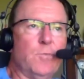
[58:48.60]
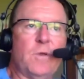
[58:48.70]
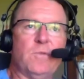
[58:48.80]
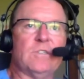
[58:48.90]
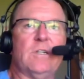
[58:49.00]

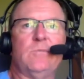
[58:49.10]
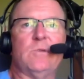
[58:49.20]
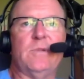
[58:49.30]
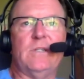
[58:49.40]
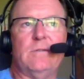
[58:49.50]
people seem to
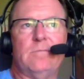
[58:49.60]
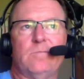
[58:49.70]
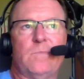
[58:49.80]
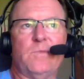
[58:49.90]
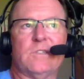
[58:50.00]

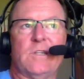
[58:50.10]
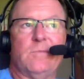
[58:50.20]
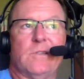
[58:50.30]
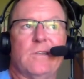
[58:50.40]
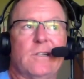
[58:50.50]

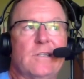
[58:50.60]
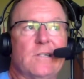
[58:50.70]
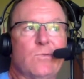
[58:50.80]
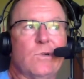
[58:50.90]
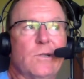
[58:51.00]
think
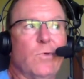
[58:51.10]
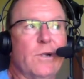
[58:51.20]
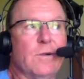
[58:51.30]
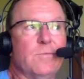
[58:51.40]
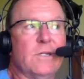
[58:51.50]
that's really
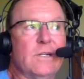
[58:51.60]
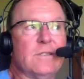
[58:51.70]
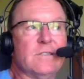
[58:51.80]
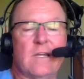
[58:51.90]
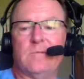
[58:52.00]
weird, but at
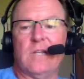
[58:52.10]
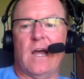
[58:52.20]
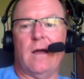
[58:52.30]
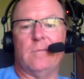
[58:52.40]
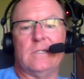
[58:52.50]
the same
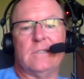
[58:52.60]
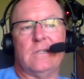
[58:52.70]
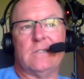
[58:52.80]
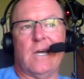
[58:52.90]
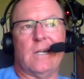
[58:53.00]
time,
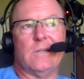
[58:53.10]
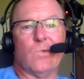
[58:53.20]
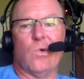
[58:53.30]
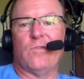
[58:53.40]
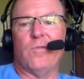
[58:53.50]
it kind of has
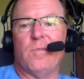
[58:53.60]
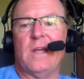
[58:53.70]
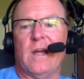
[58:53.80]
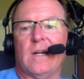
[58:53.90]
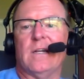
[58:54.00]
worked for
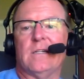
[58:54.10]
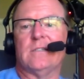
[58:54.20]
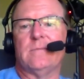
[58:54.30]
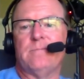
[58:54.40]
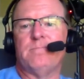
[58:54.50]
me, I
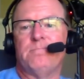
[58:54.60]
guess.